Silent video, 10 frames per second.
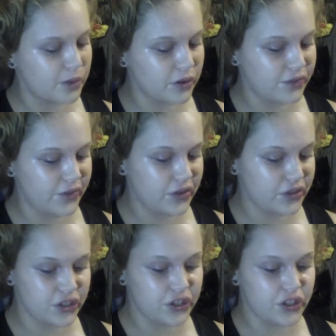
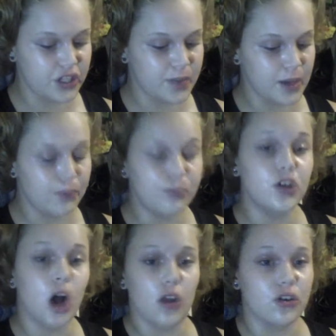Profusion used to be a
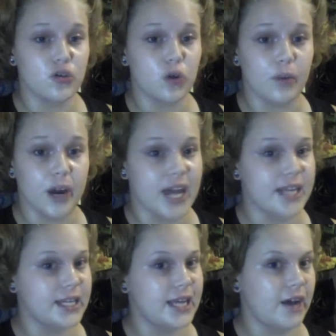dollar store brand,
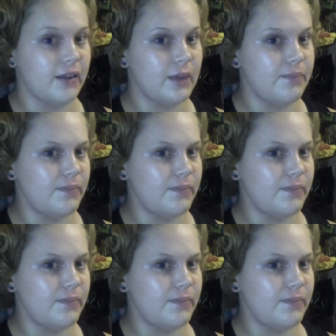and now like